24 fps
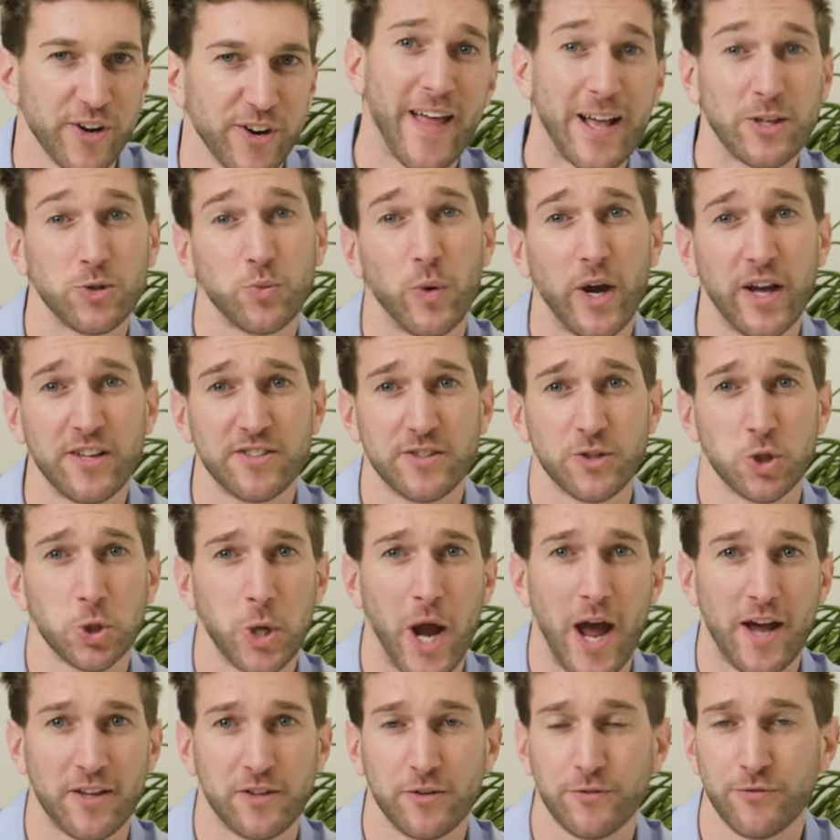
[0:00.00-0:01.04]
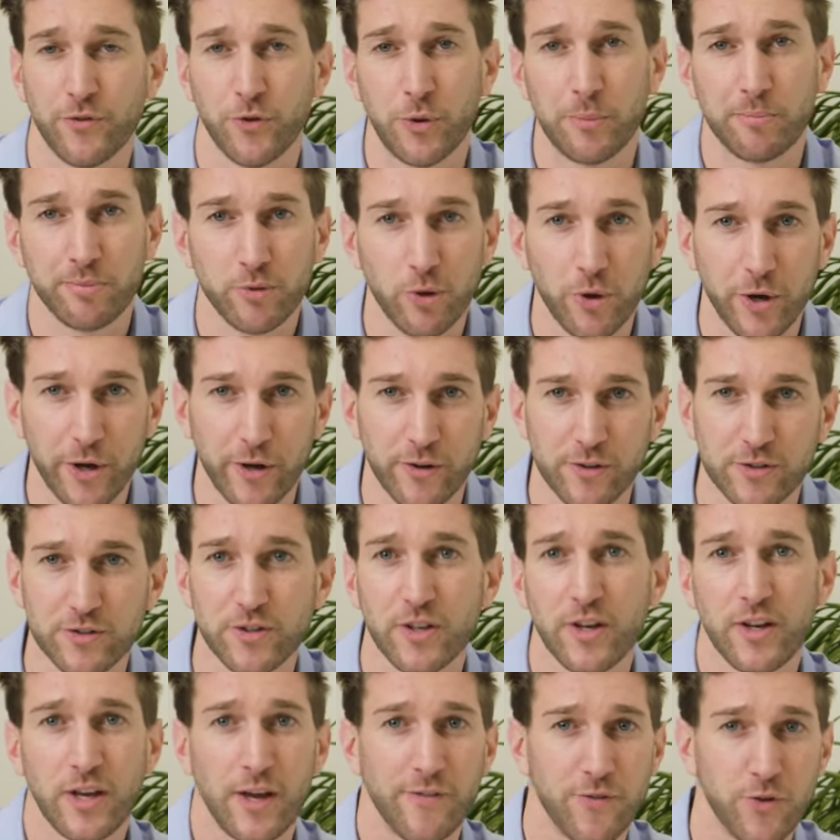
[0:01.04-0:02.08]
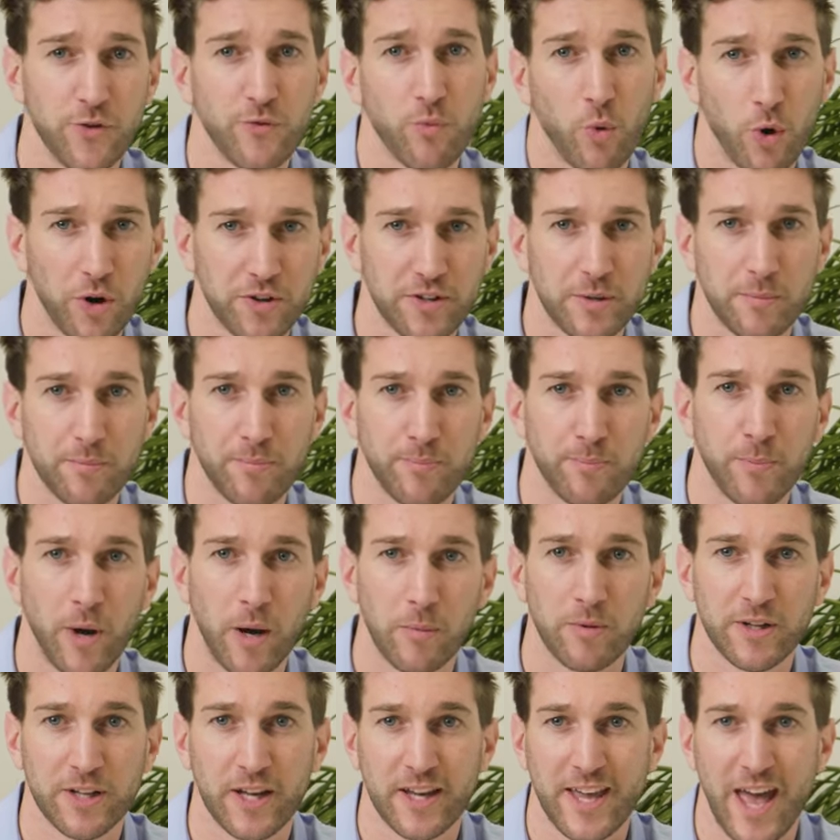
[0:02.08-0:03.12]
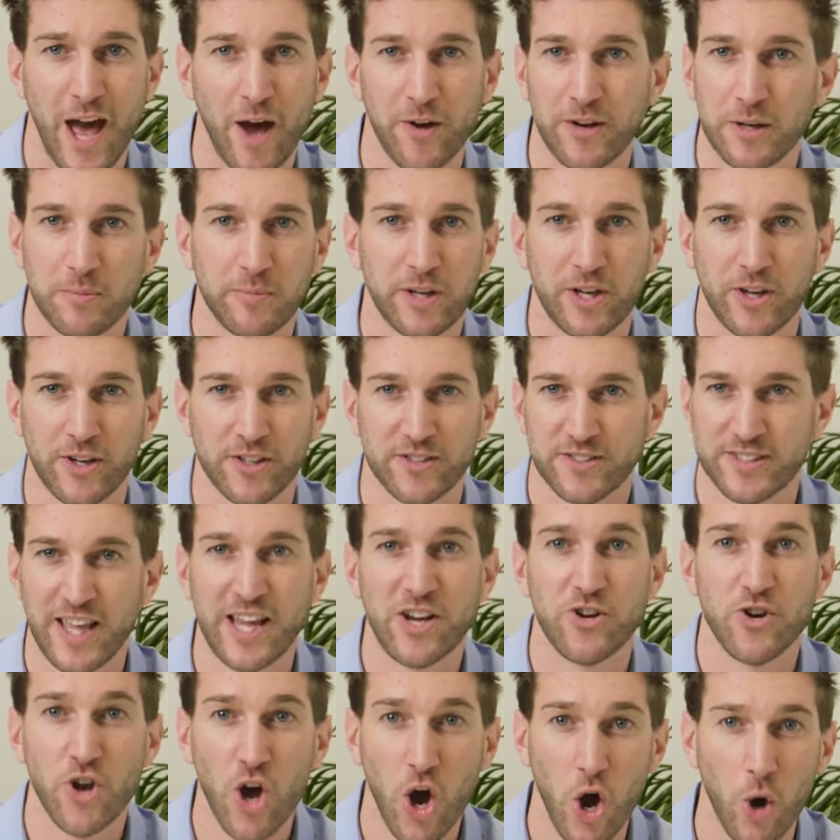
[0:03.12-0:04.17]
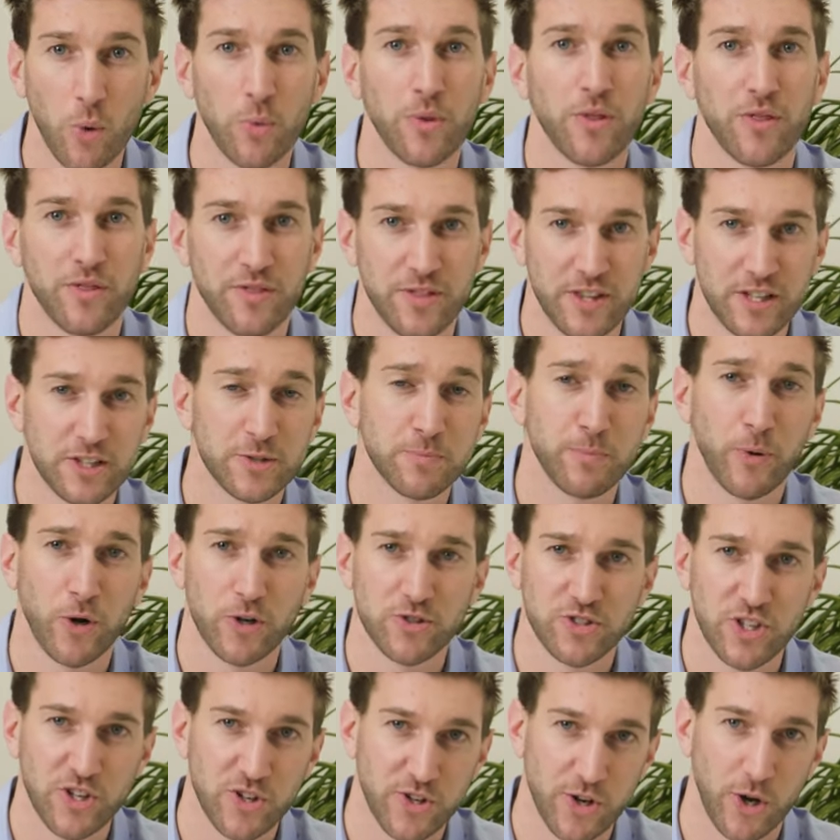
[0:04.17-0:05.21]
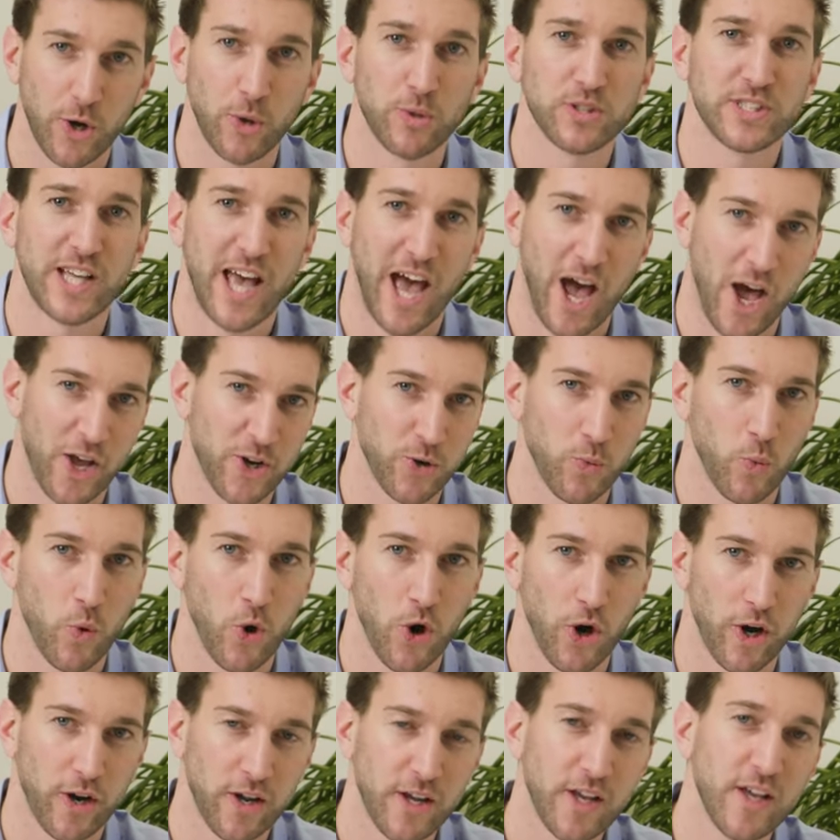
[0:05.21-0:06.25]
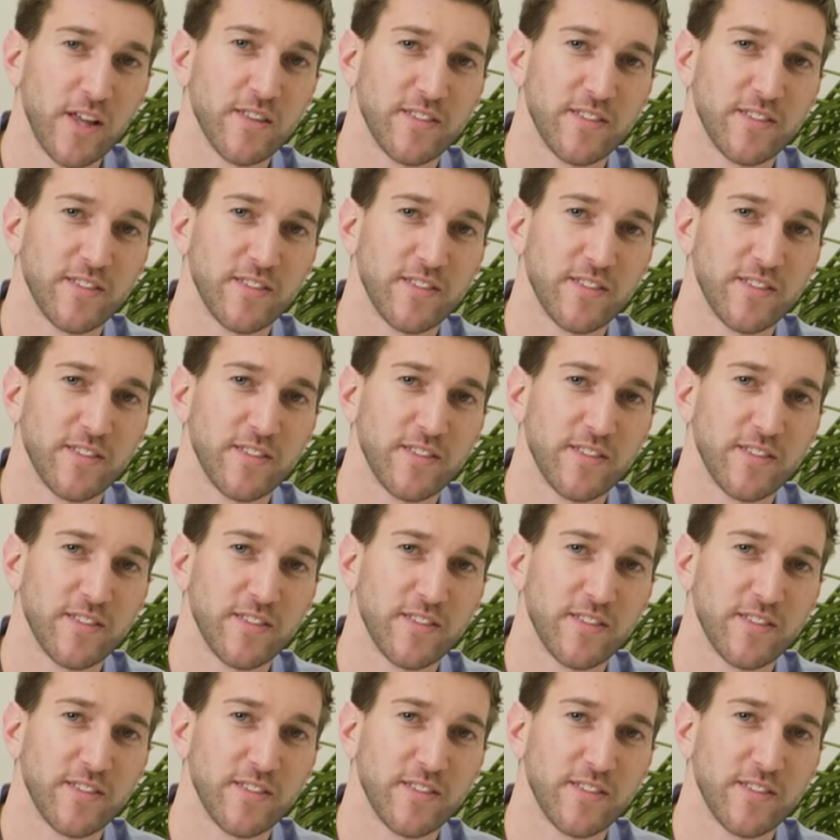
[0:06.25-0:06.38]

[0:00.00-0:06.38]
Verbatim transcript: That's why it's attractive for employers if you've worked in public accounting because they know this person knows how to work.